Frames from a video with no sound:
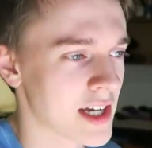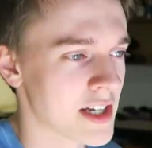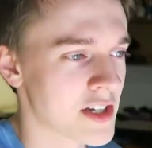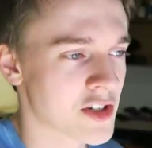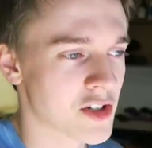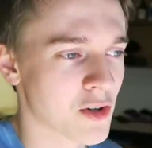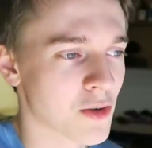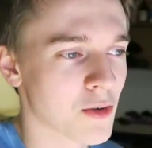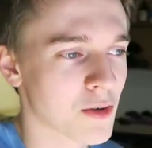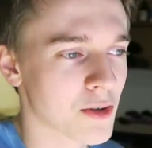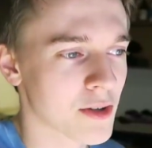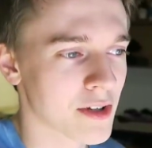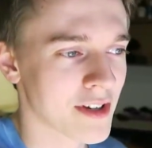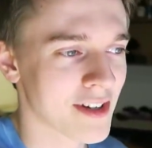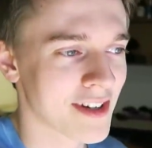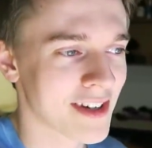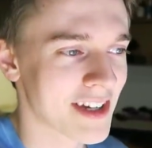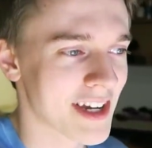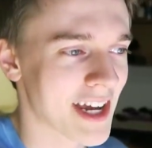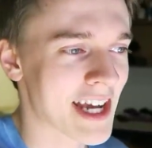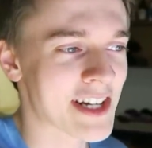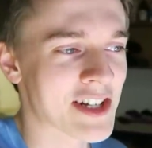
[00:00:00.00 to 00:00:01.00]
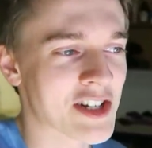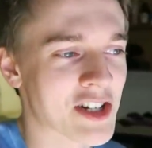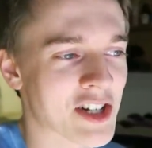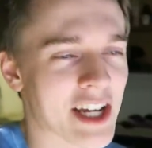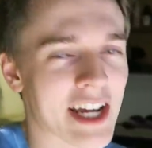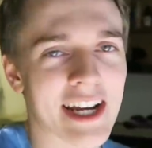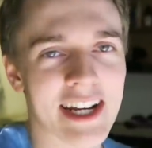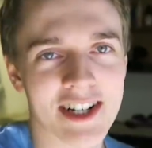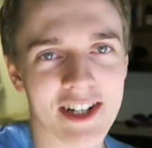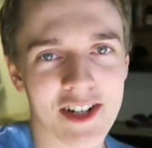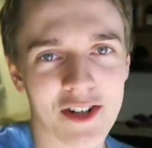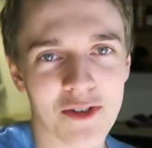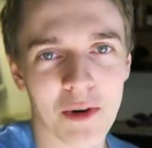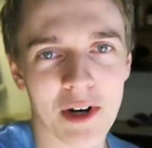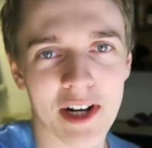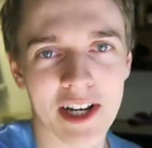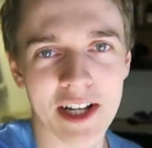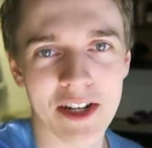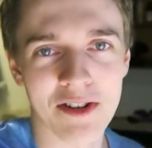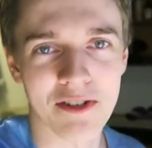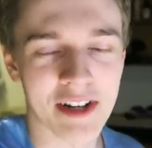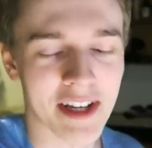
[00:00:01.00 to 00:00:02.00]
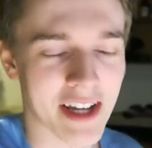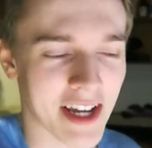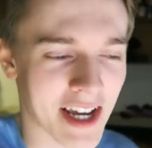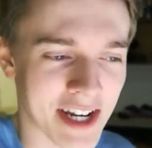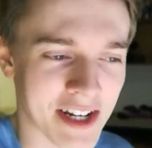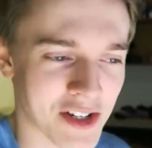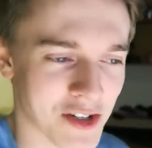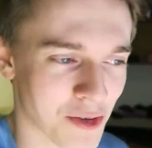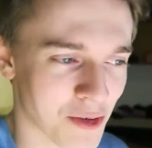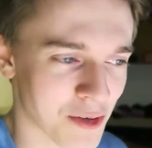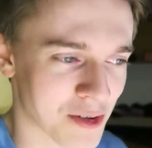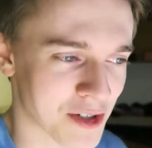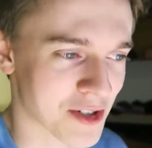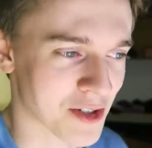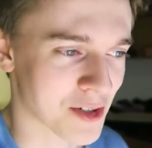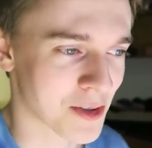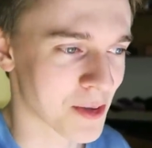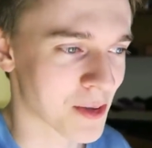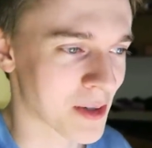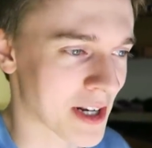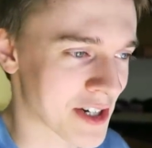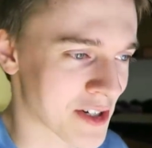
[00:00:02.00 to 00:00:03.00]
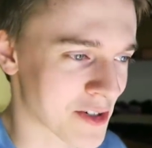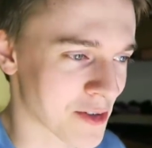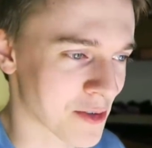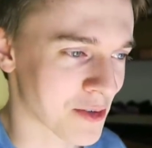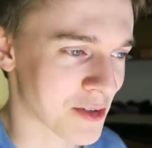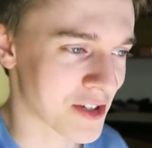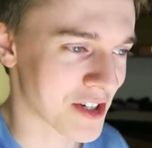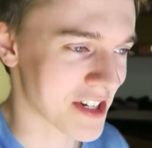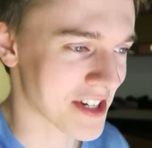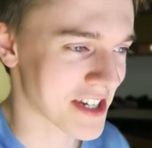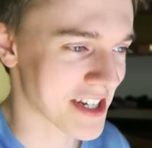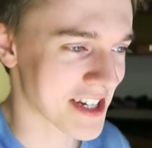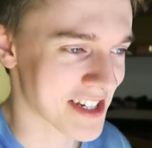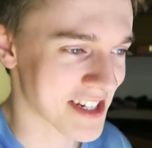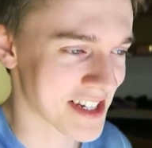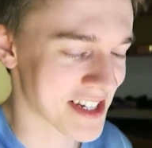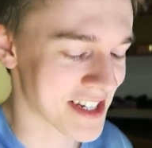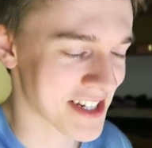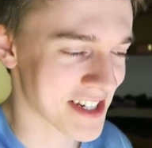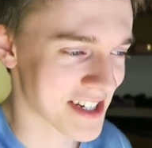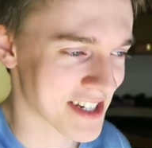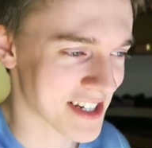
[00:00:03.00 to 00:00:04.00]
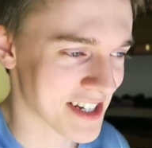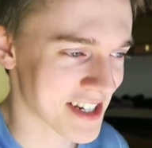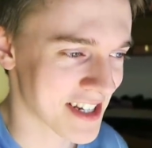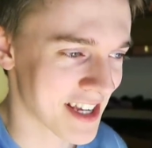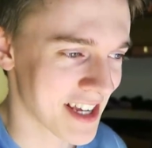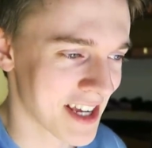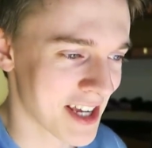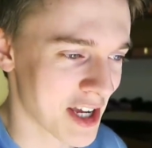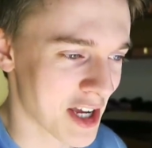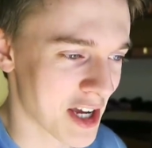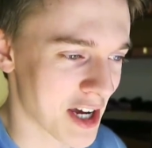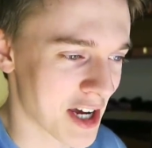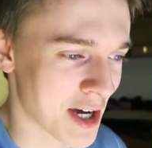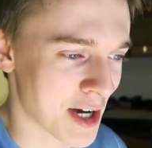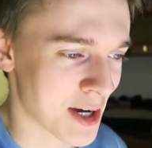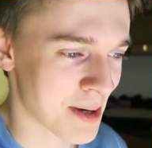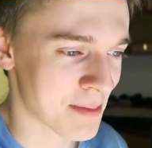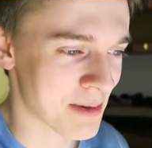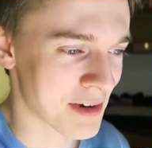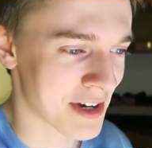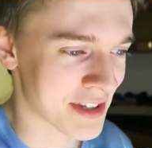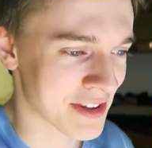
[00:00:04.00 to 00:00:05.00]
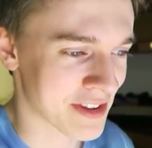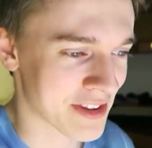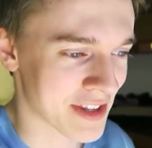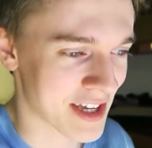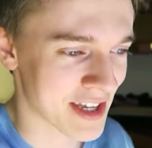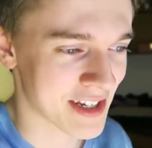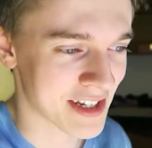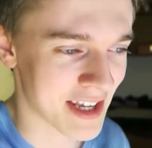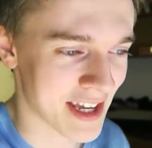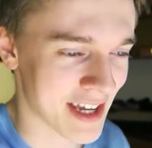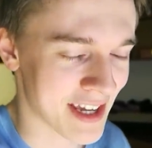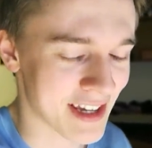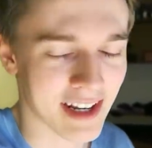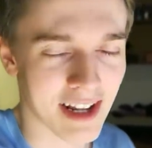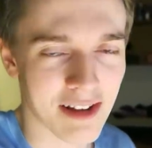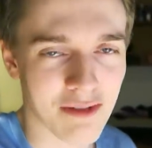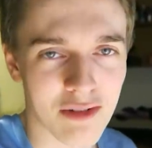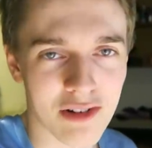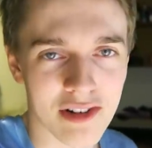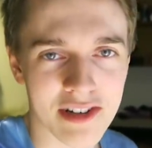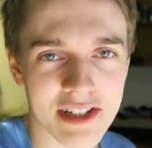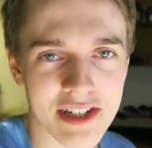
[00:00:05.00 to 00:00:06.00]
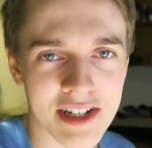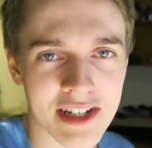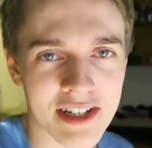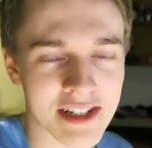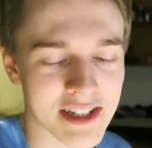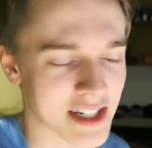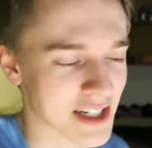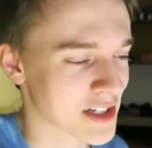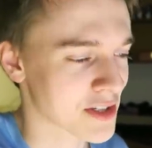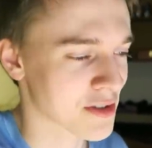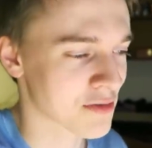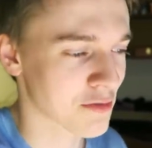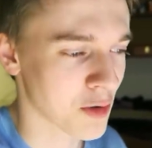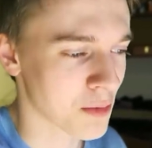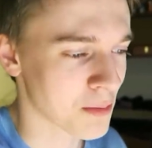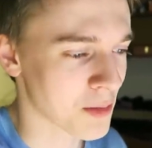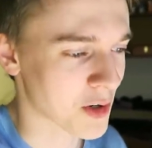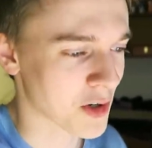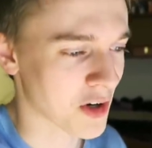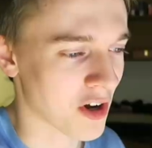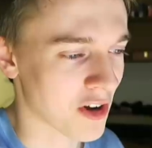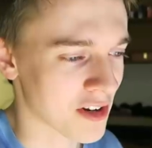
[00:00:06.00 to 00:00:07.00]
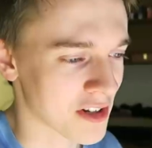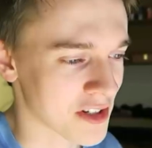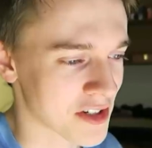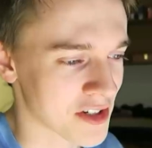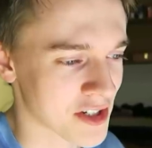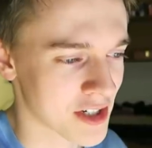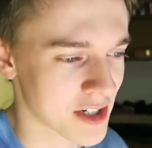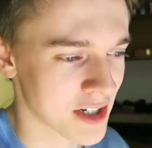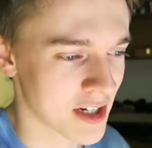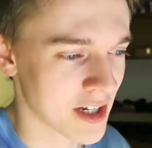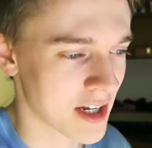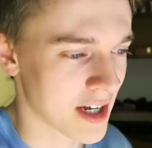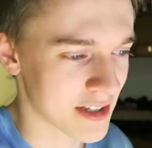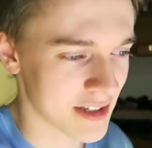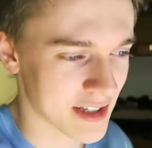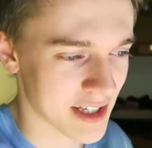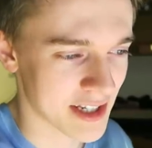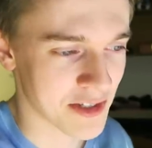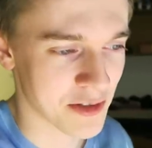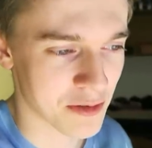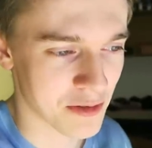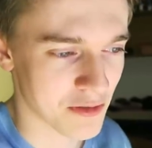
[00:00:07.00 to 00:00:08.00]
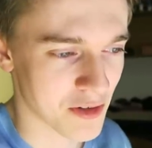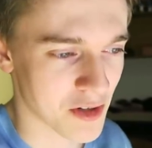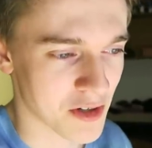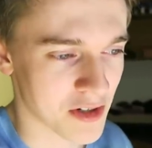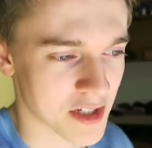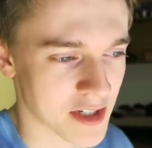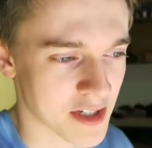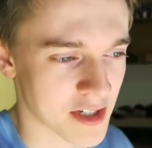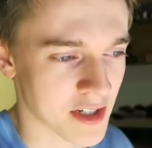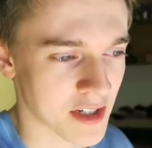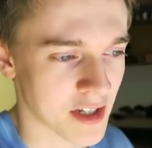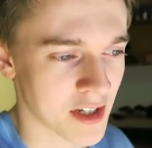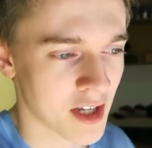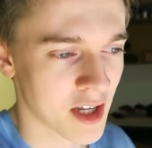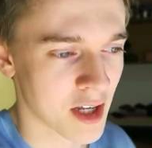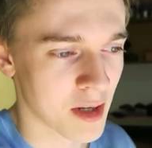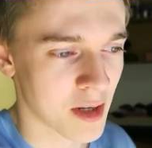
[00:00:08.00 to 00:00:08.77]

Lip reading: Enjoy education while you're in it. Enjoy school, enjoy GCSEs, and then A-levels in sixth form or college, and then university.